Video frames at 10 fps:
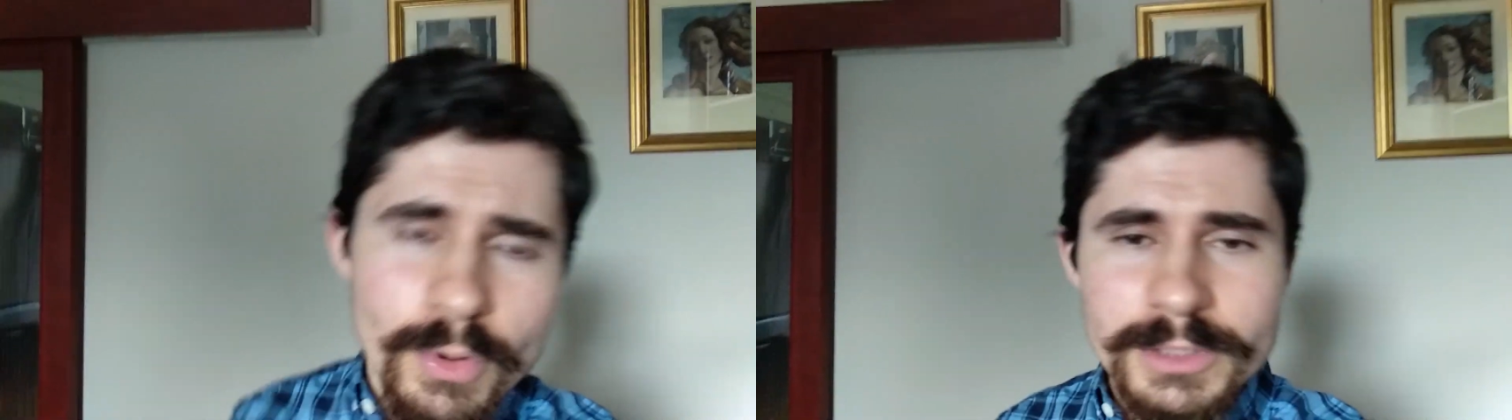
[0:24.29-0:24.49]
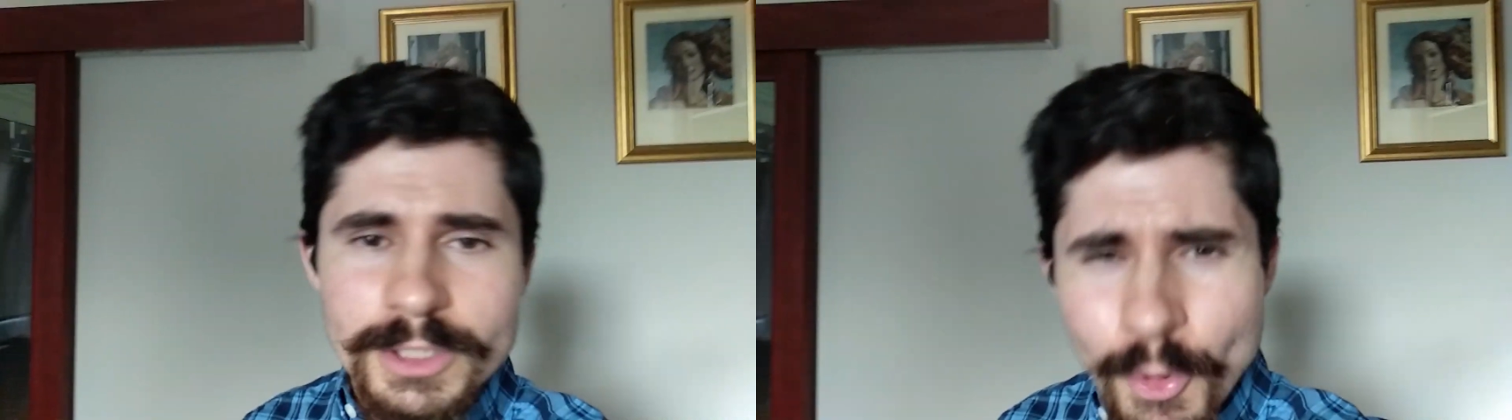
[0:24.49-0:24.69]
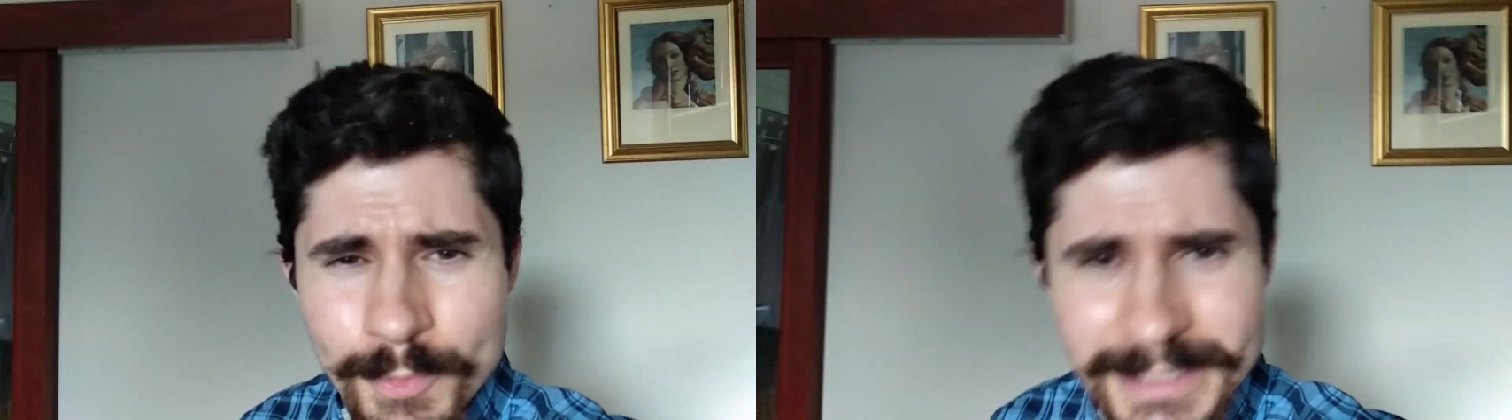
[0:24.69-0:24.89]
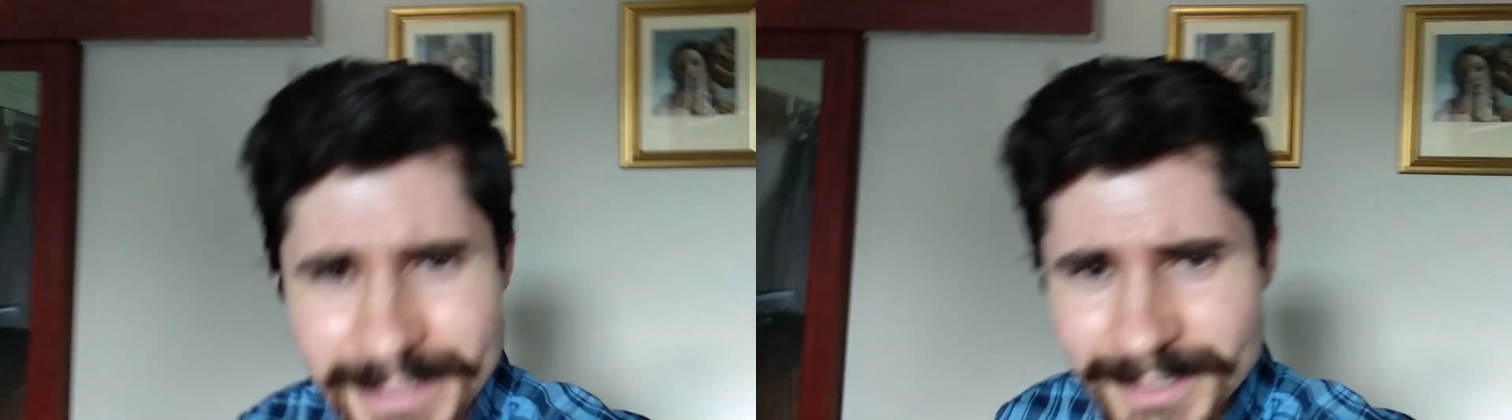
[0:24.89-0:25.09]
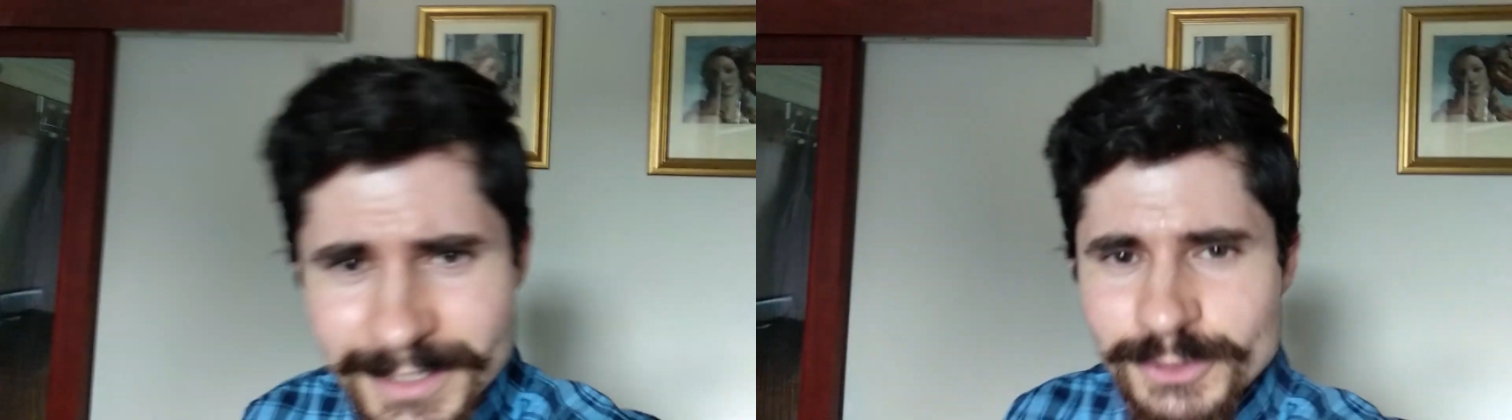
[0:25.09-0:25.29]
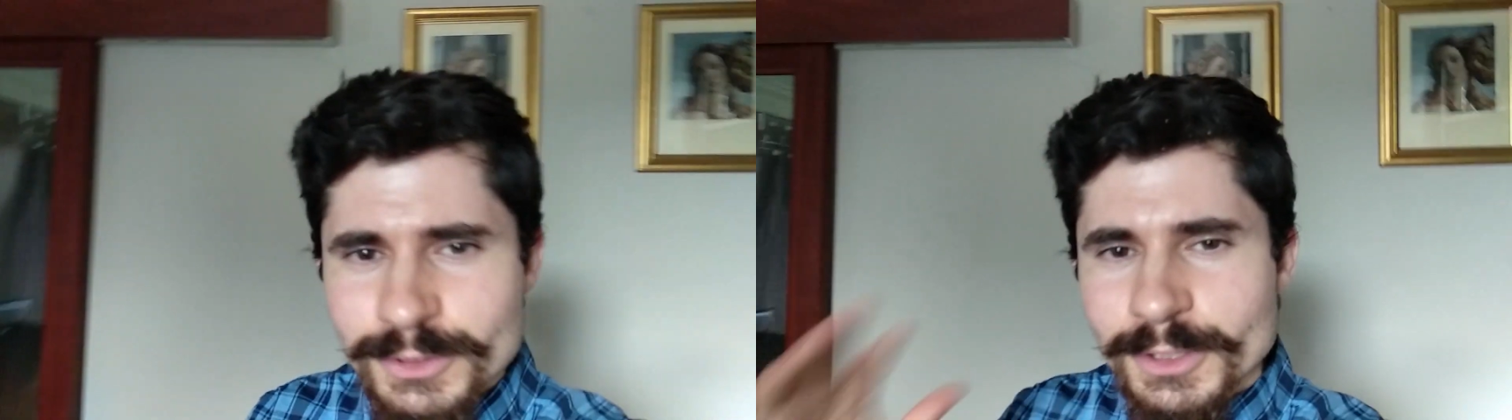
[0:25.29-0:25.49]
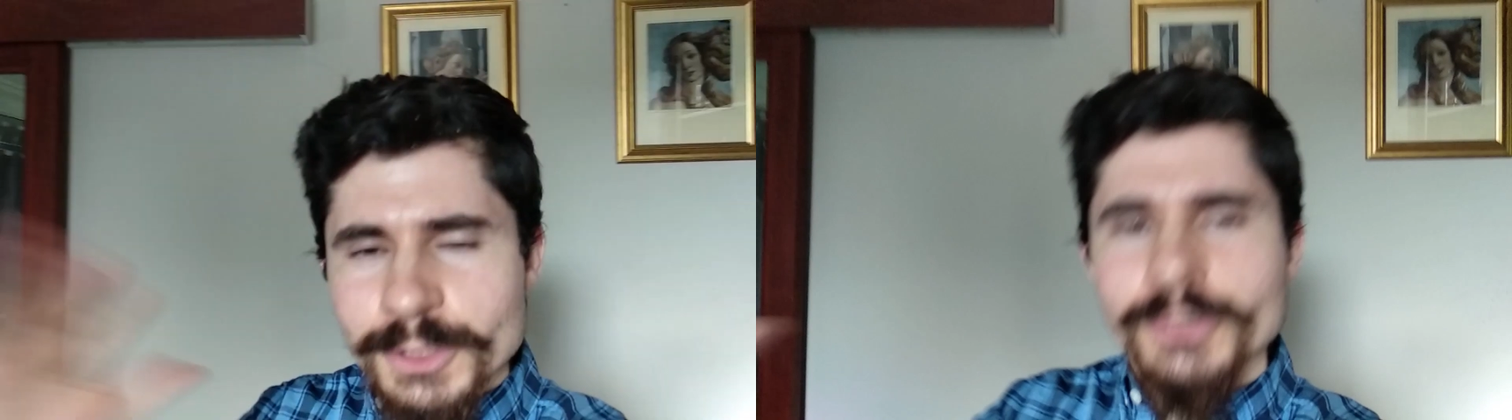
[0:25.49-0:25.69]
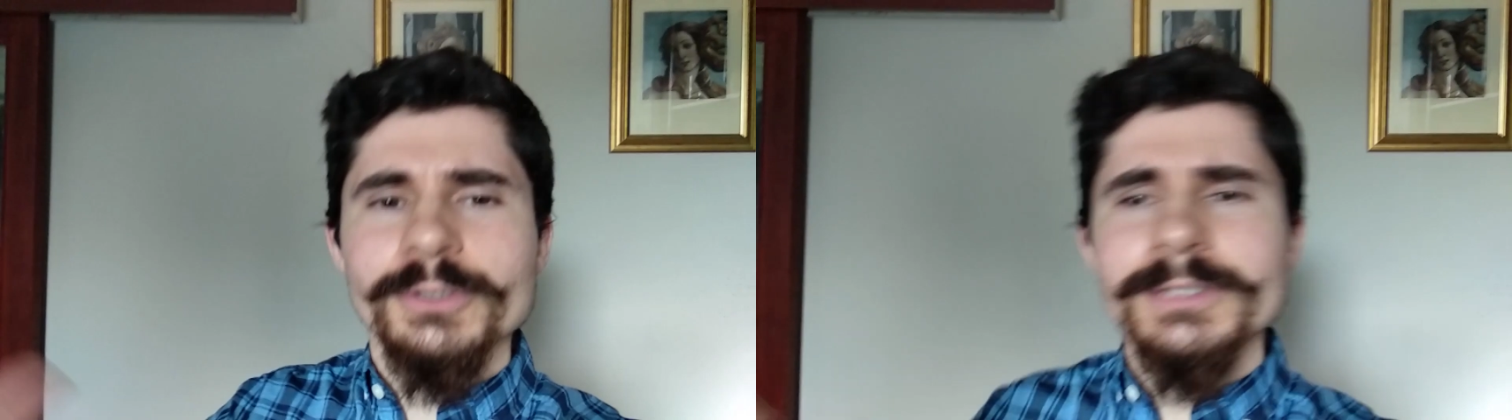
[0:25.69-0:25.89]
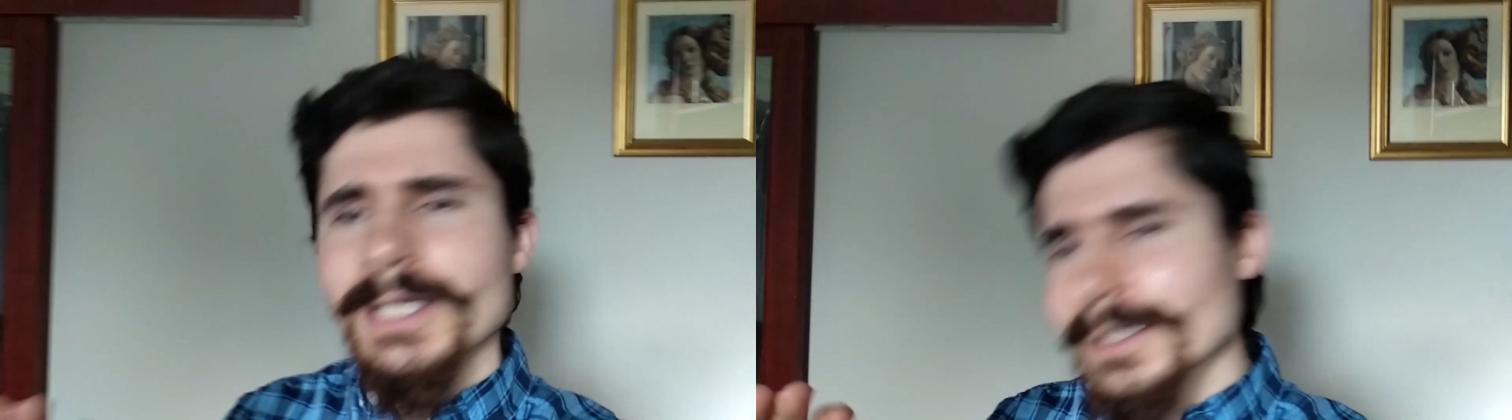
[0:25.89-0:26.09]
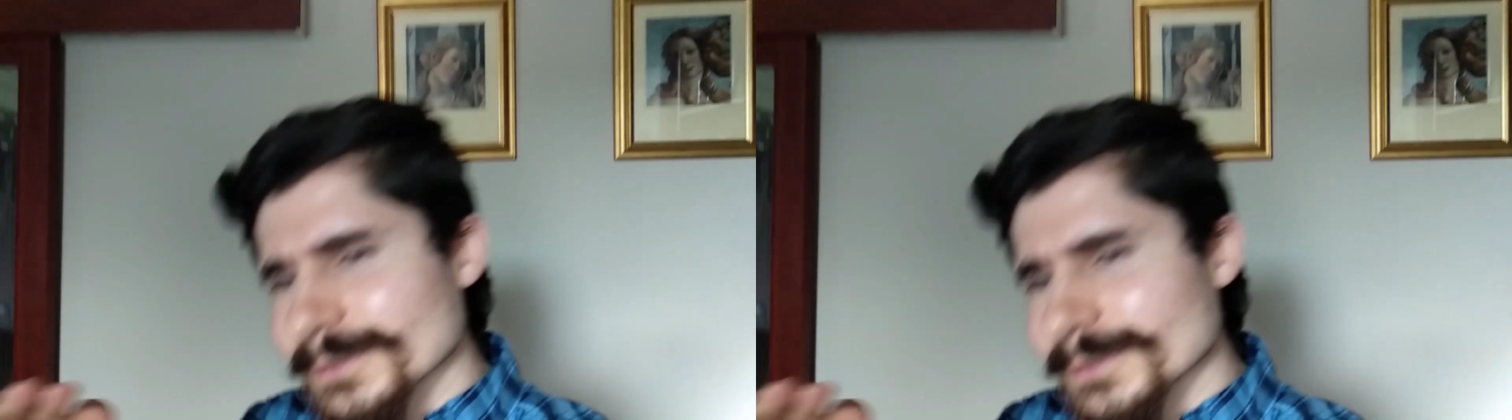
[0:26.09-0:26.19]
all the comedy gigs, the good,